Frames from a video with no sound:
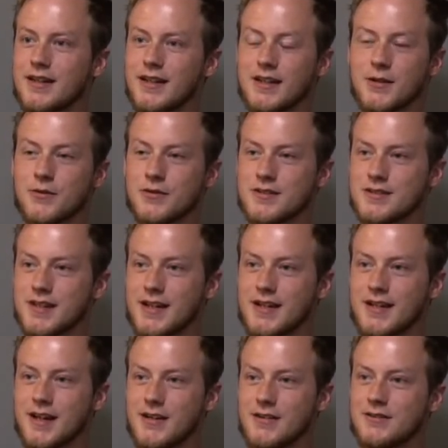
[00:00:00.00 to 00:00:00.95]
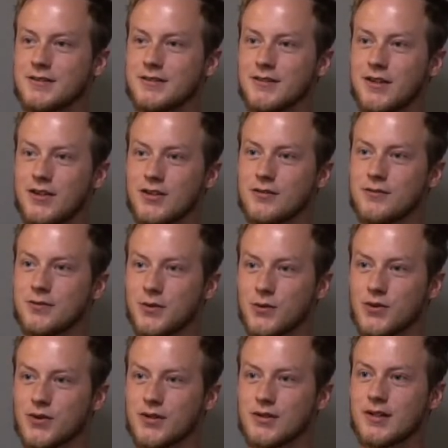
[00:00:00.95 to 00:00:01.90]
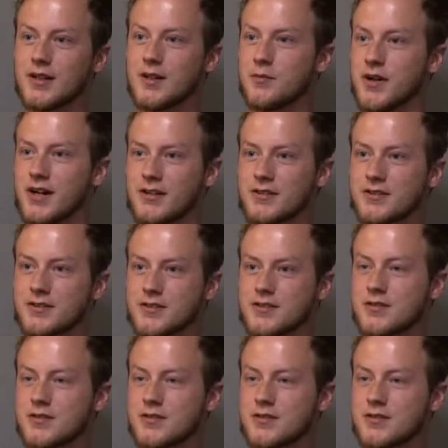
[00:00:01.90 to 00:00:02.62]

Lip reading: He was laid out on the floor in boxers.